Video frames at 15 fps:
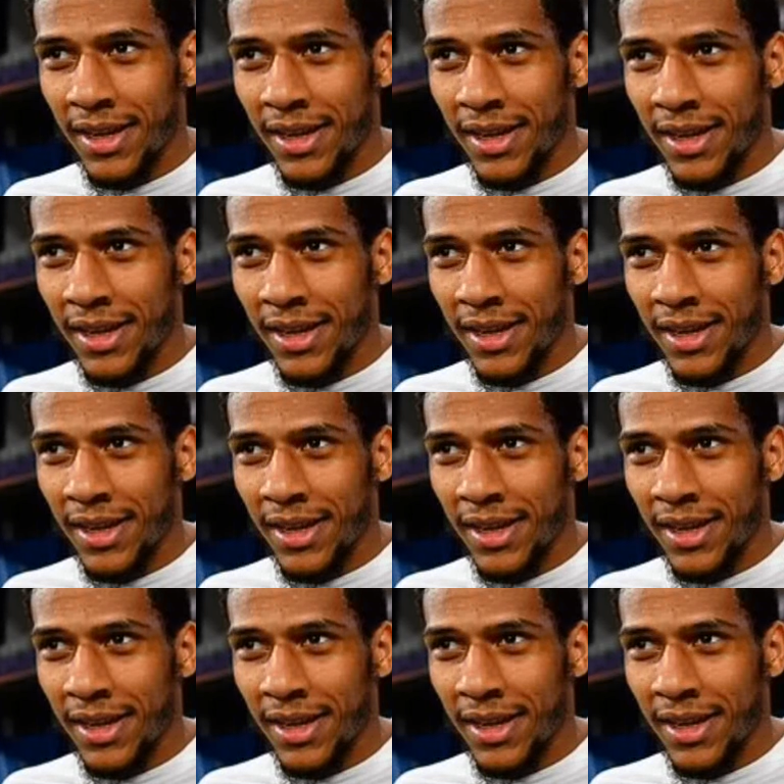
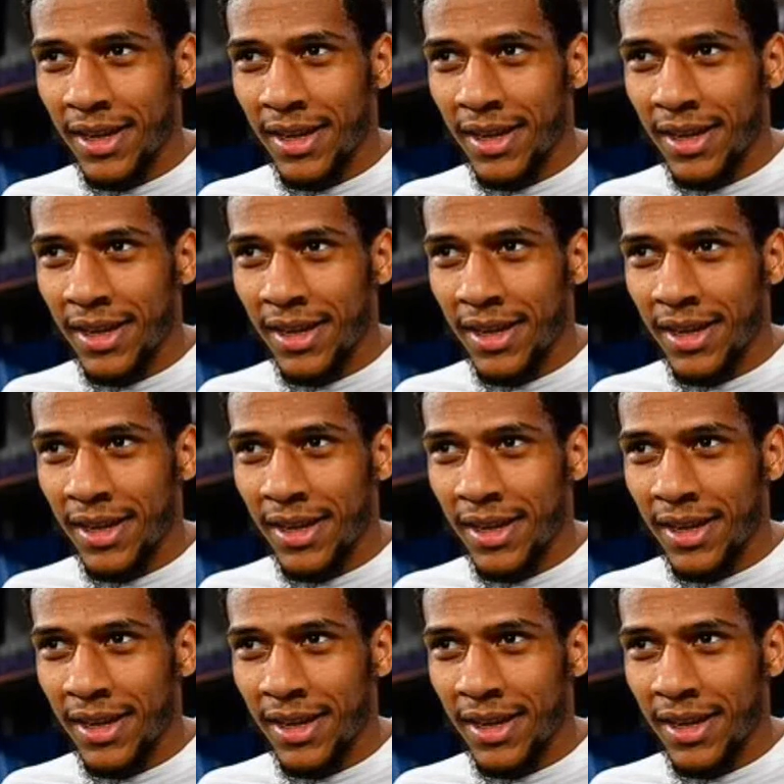
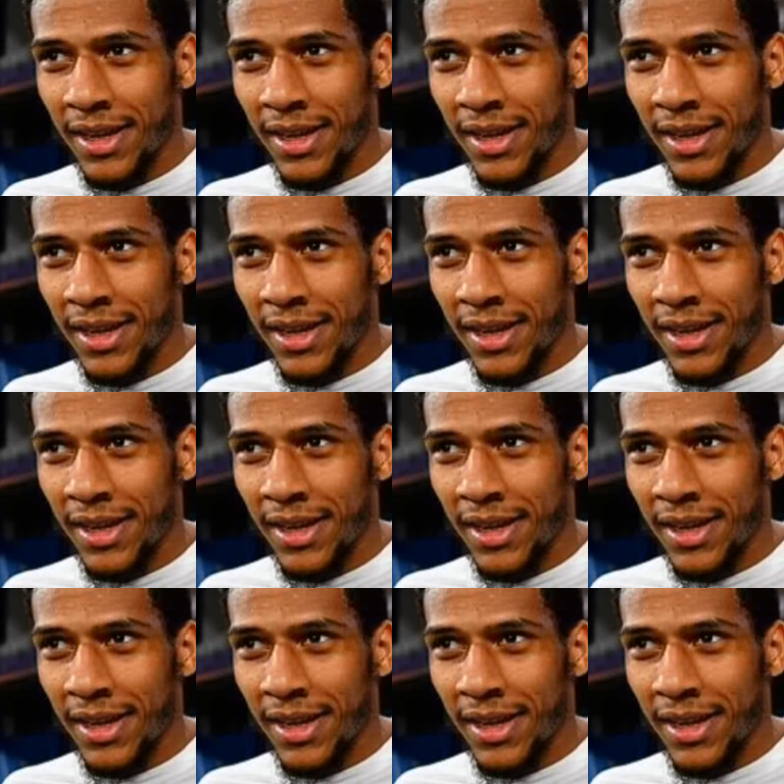(silence)